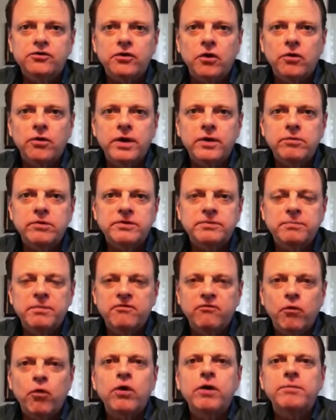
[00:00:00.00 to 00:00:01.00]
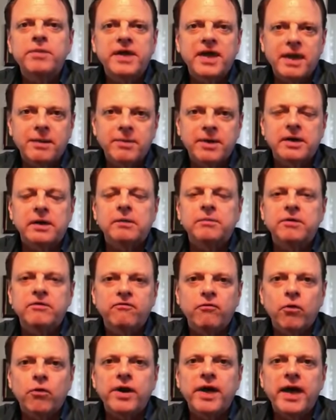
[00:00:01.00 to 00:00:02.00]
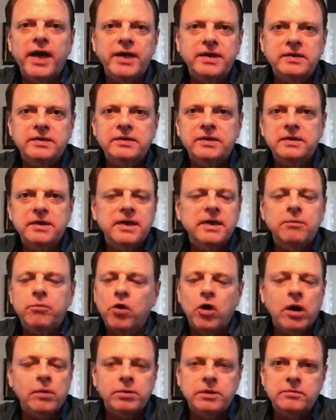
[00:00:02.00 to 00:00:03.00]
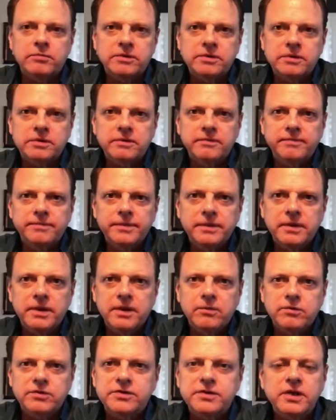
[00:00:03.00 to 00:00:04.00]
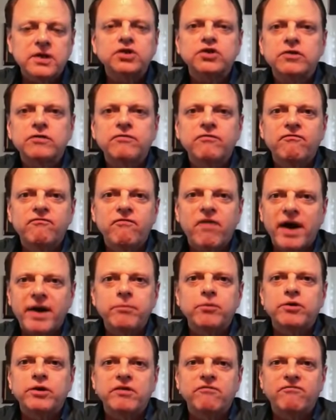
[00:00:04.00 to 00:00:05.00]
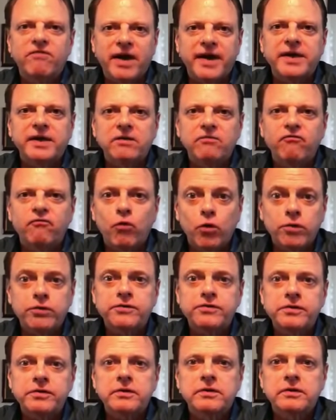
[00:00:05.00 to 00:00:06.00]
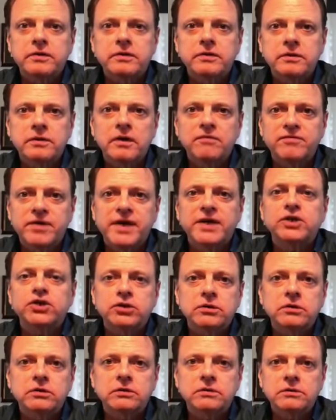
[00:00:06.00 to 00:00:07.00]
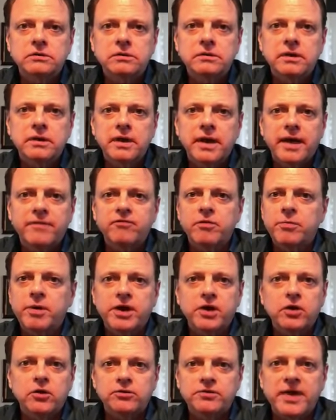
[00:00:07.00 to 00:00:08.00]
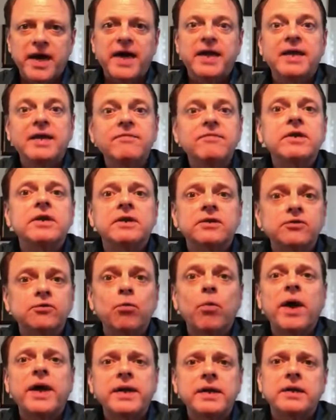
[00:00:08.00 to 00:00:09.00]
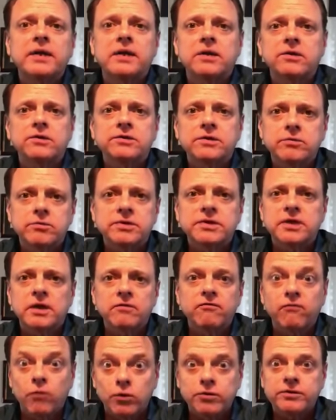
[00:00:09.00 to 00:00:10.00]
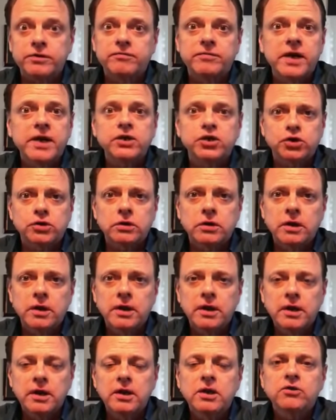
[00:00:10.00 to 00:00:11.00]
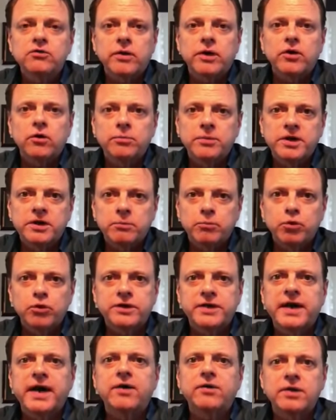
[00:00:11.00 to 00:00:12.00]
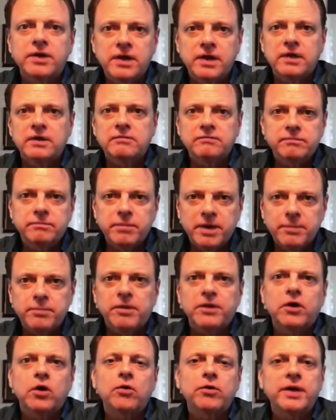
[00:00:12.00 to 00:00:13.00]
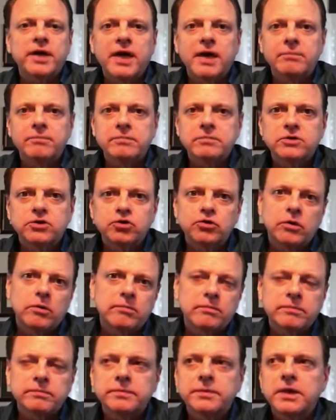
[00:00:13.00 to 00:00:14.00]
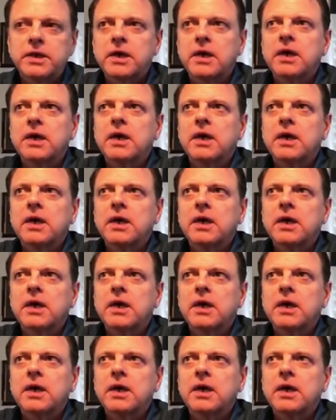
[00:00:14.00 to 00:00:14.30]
So he was before he became ill, before he had any problems. He was such a vibrant, vital force of nature. Everybody knows that. Even in his waning years, he was still a force of nature. So I don't mean to put down any people that only came to him